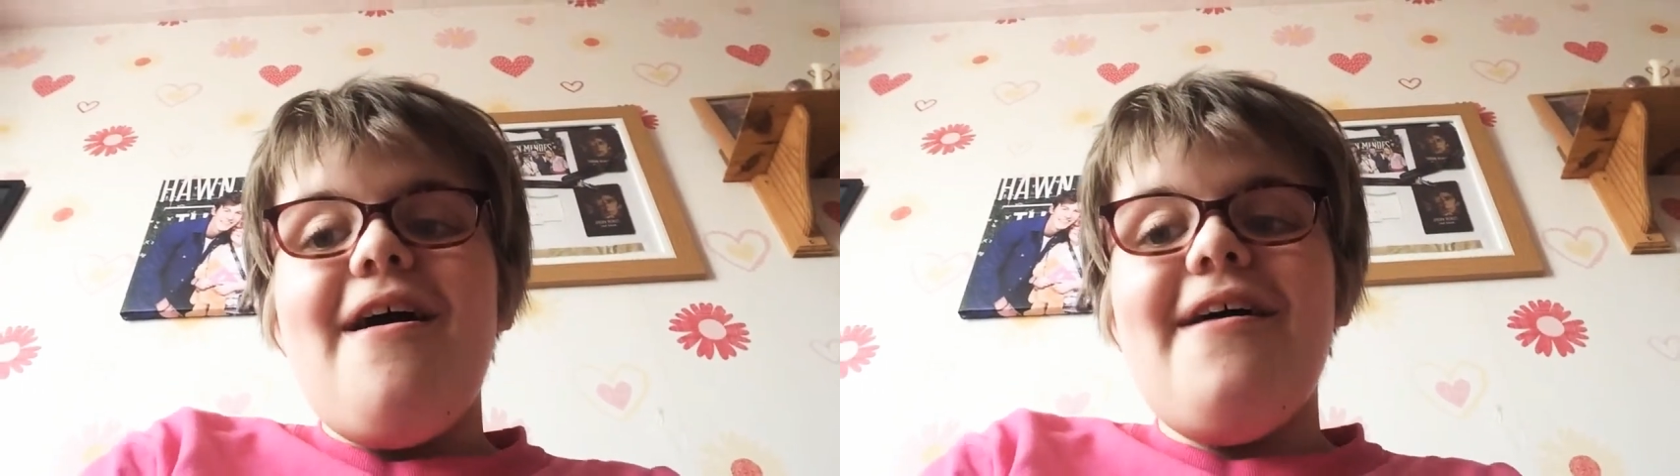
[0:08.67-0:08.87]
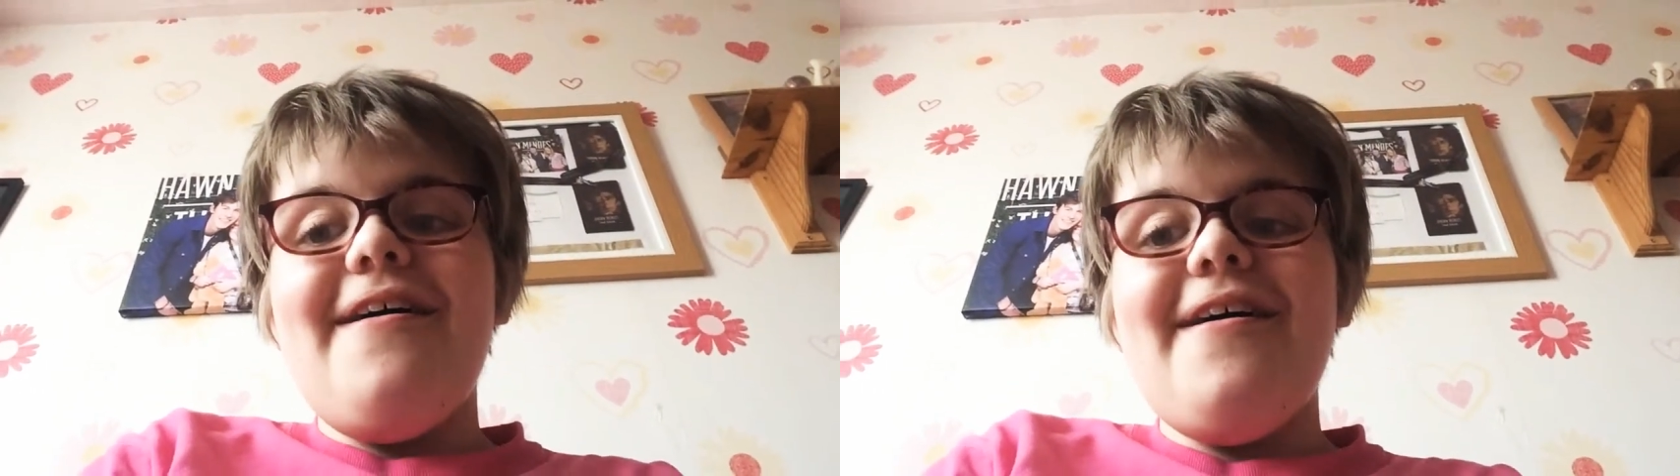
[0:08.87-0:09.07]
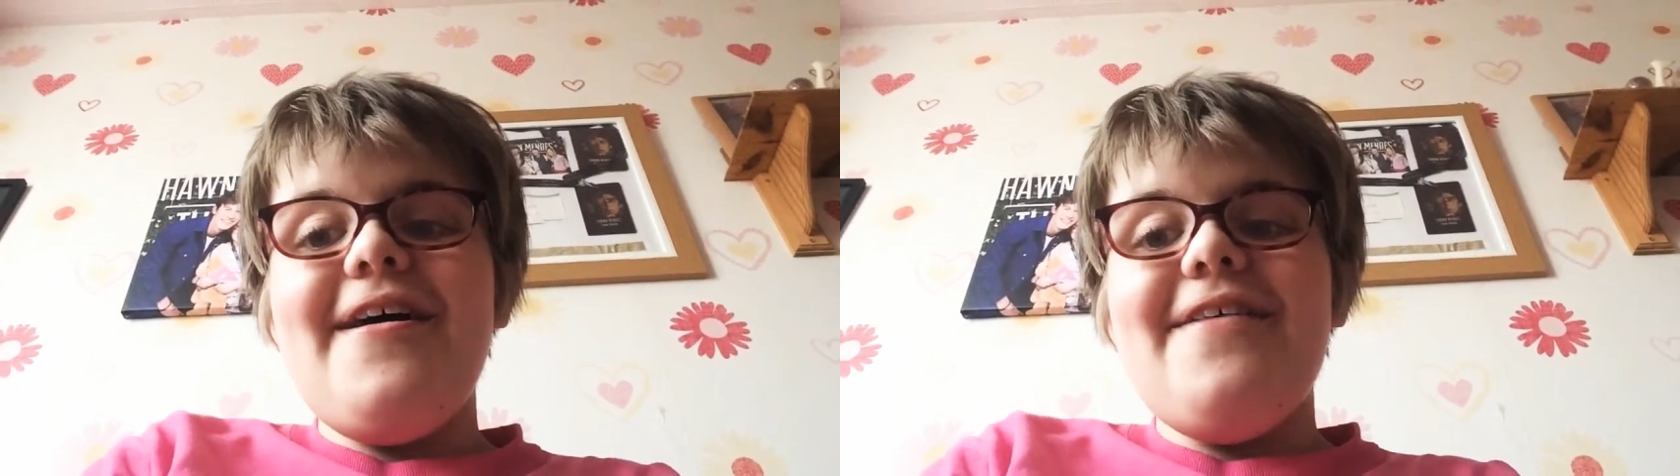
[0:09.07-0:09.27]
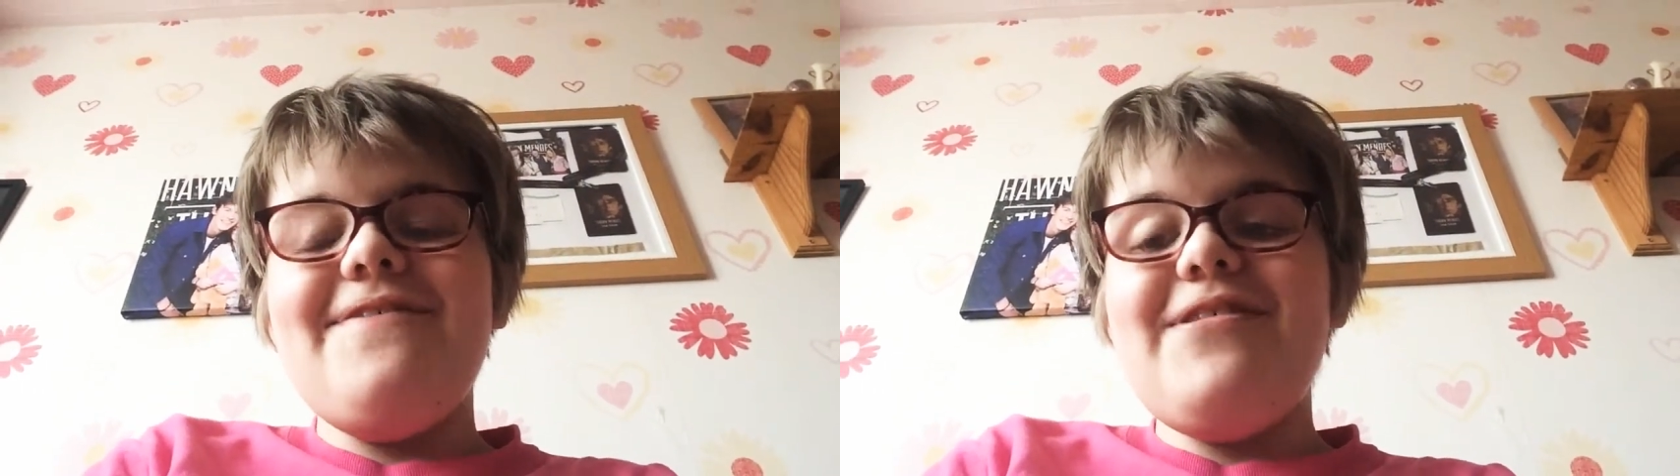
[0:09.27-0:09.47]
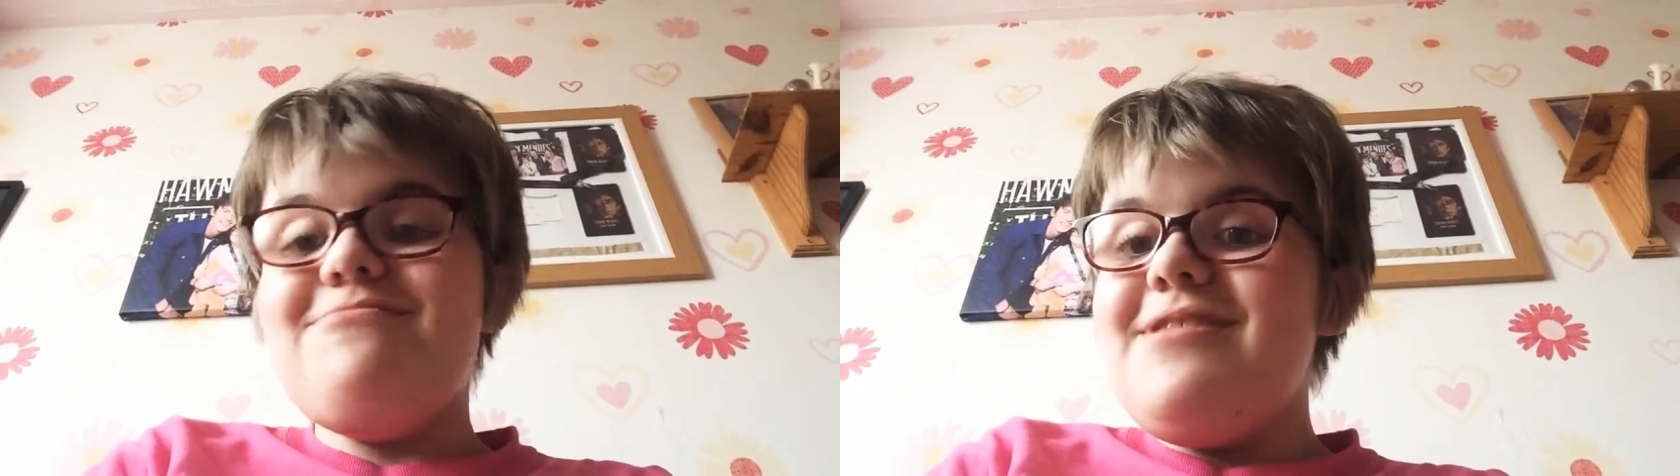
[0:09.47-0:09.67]
I
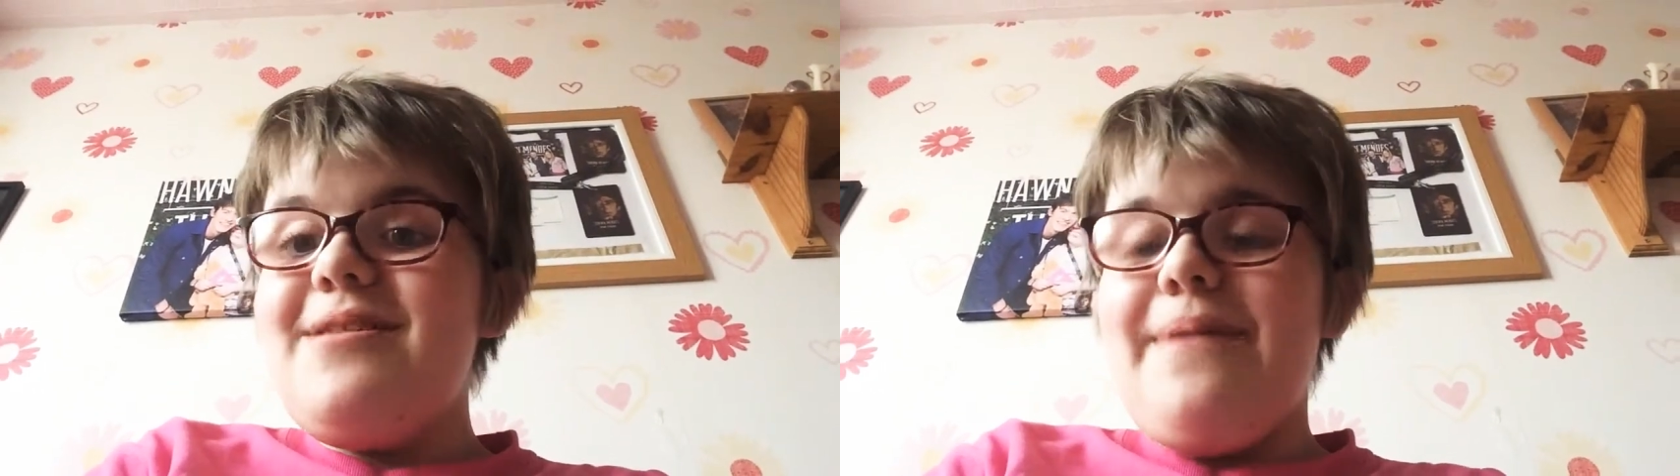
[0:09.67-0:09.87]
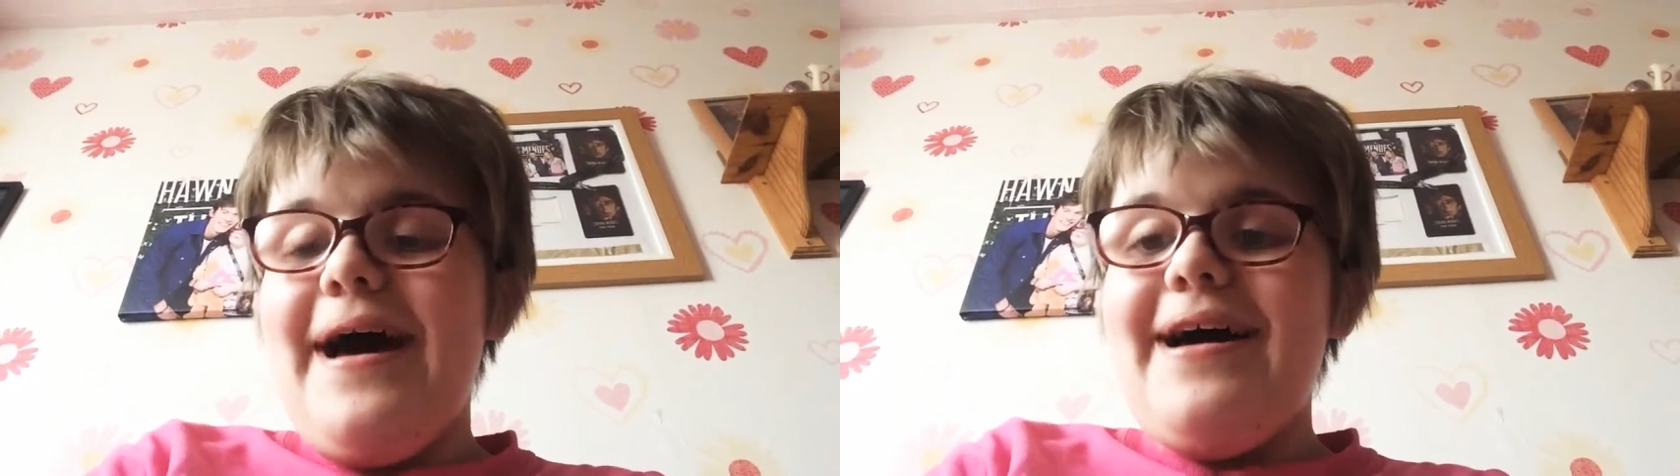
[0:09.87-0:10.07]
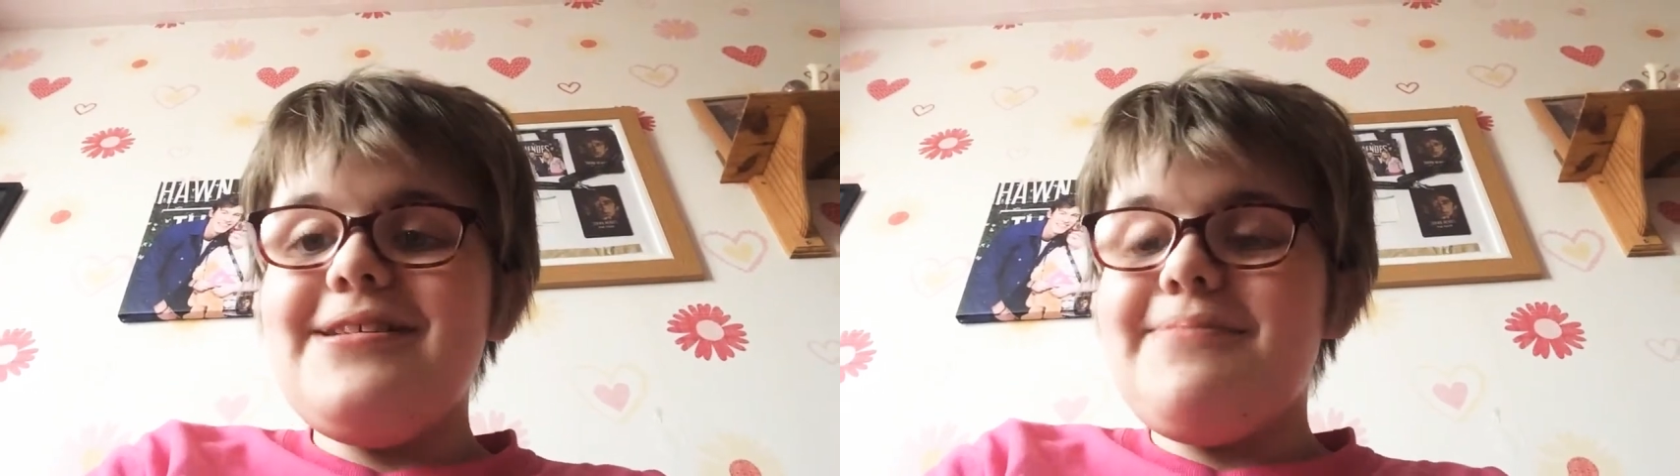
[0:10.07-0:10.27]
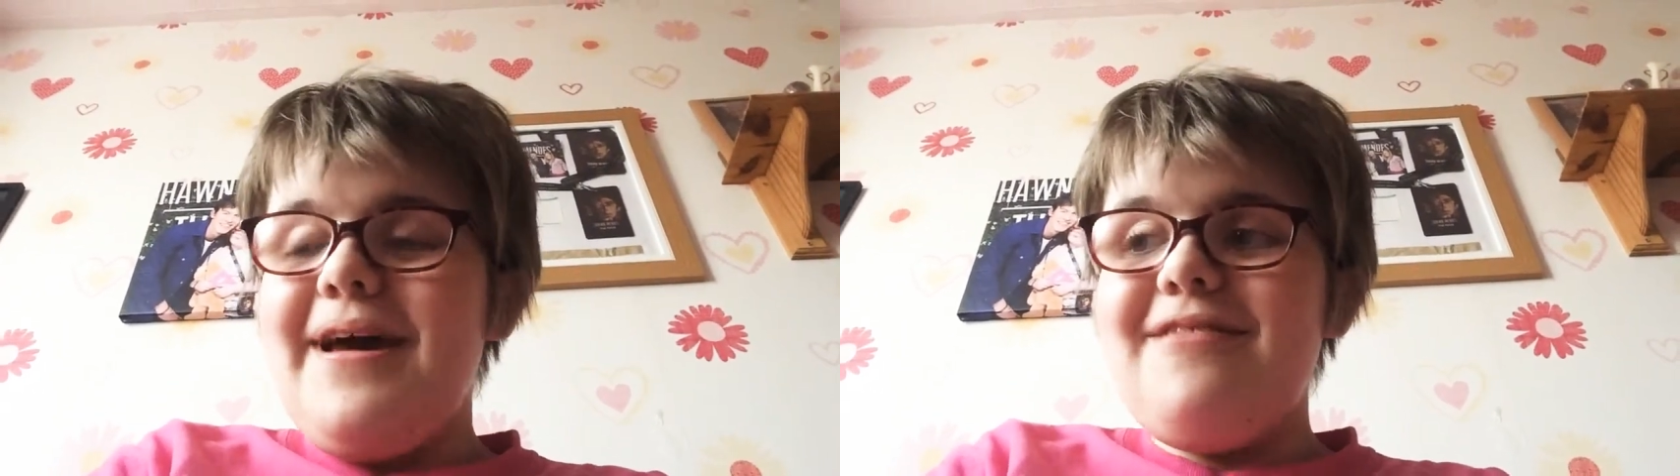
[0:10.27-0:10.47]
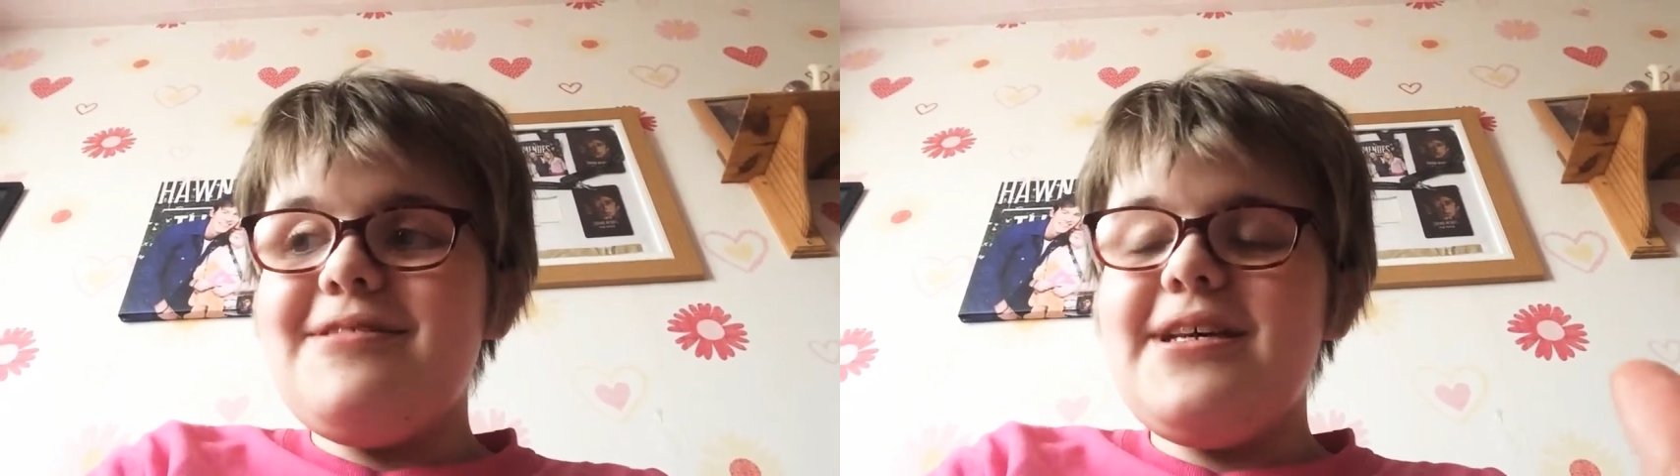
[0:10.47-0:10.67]
feel really bad
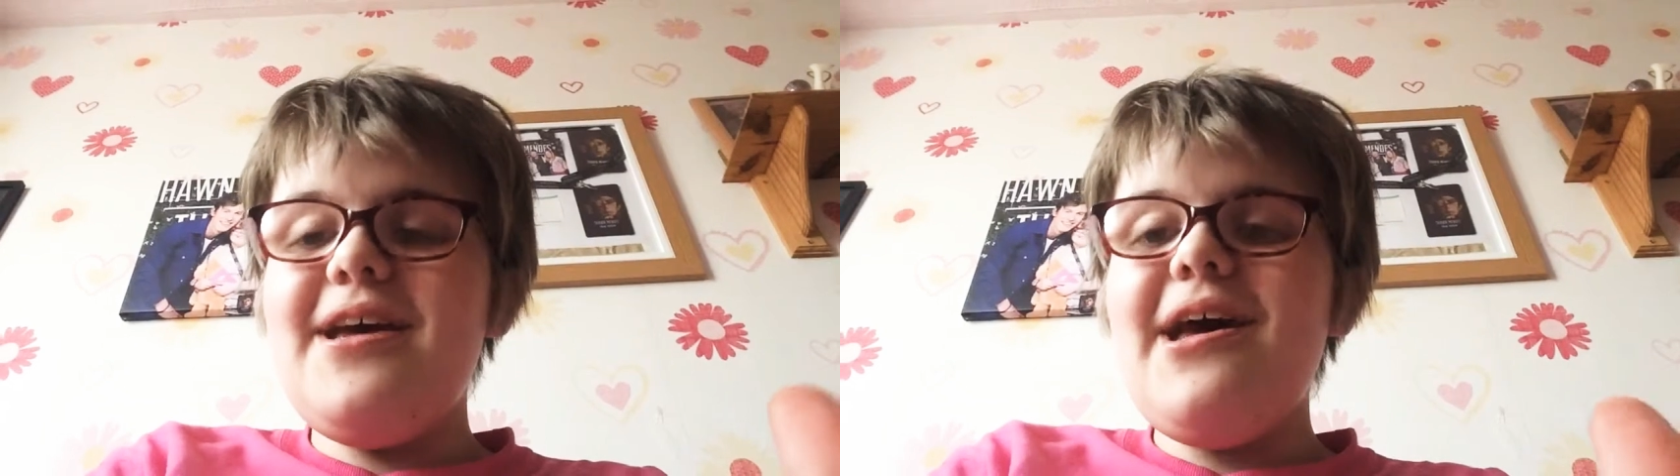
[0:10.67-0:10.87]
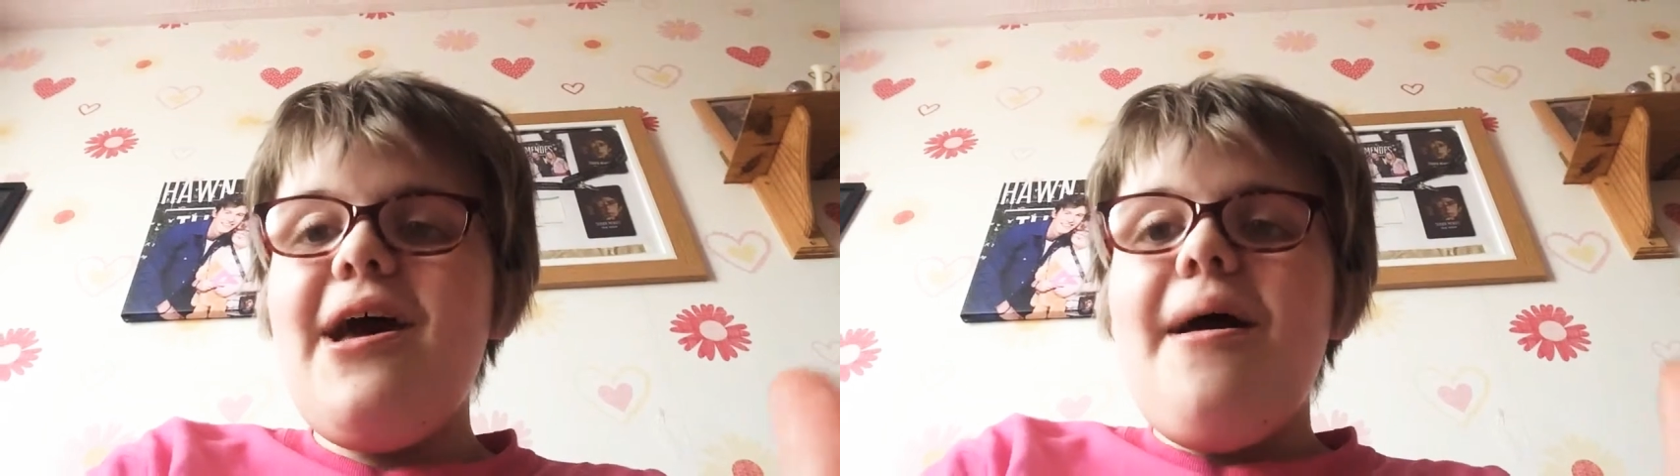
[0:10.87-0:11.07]
about it,